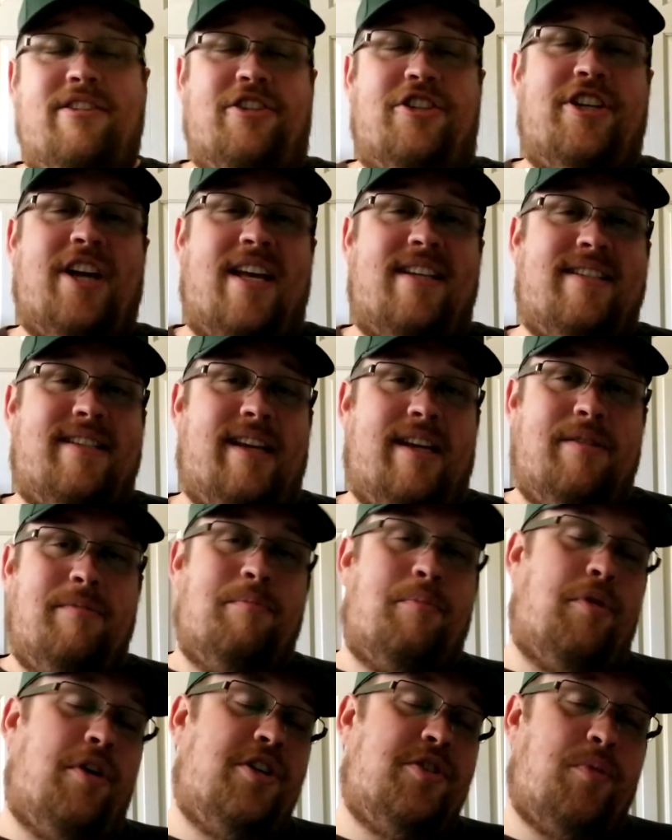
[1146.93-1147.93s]
Justin,
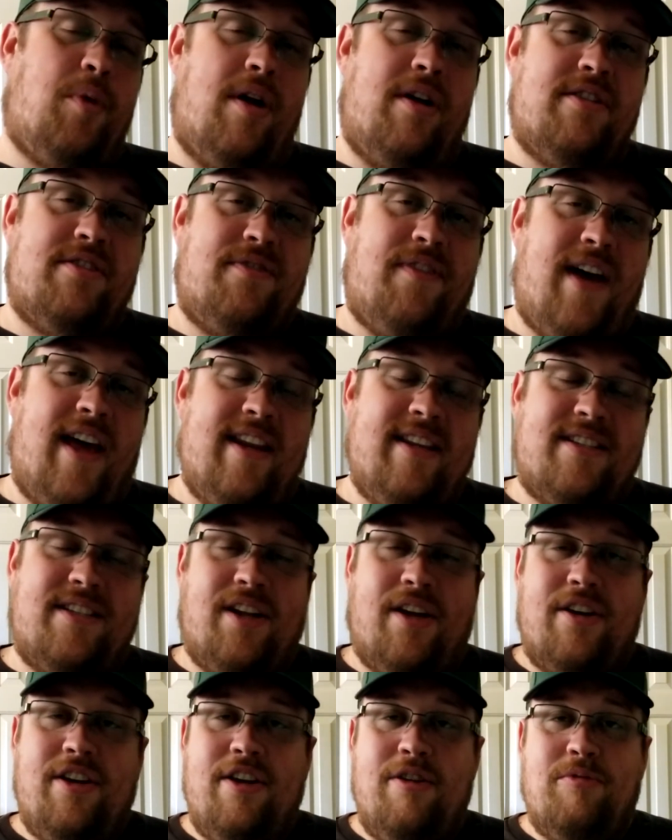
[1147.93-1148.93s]
Bridgewater's Finest
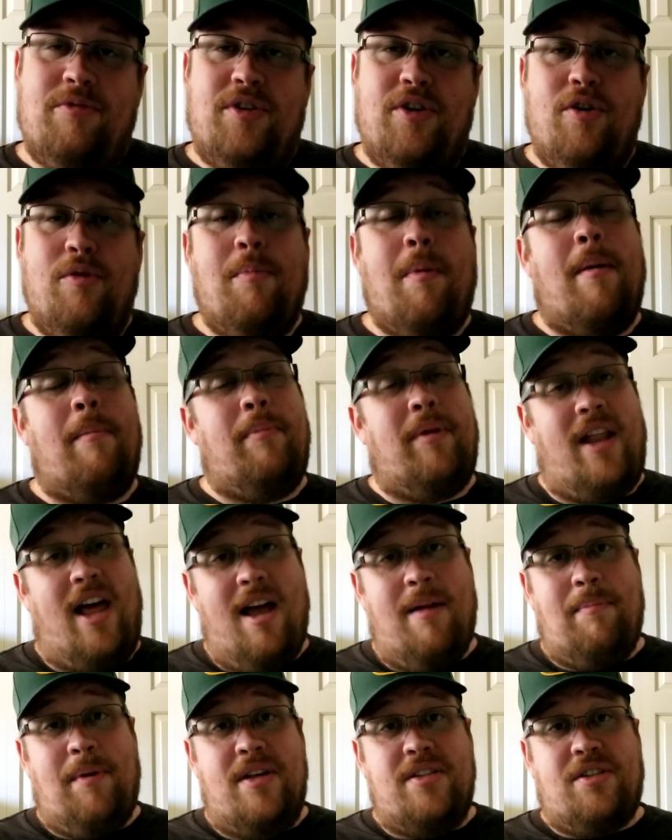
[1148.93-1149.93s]
on YouTube,
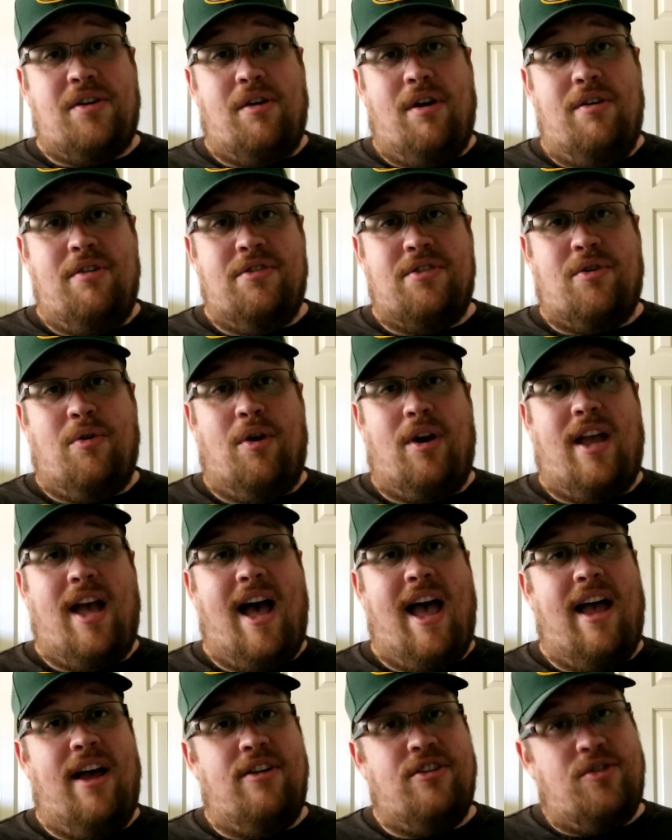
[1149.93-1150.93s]
Blockbuster underscore
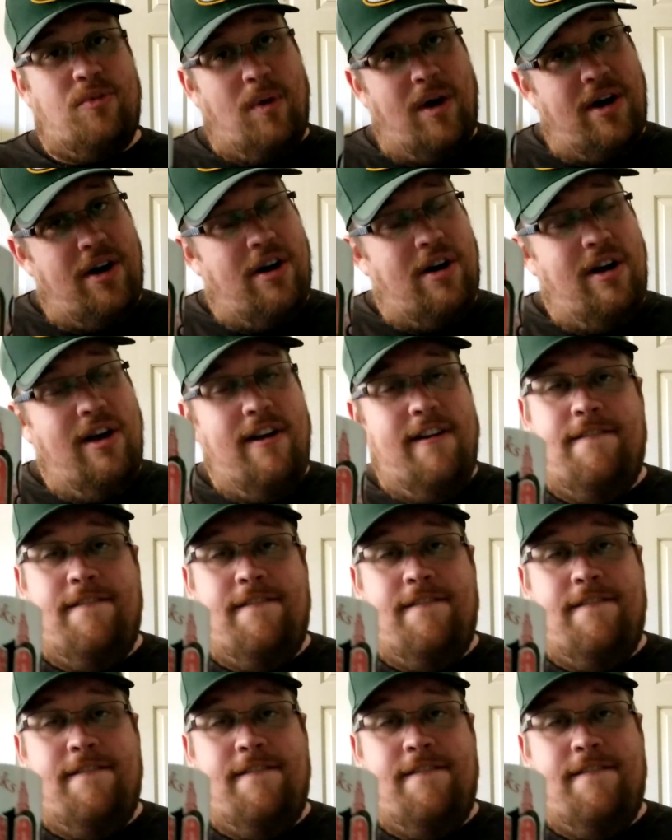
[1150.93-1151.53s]
guy on Twitter,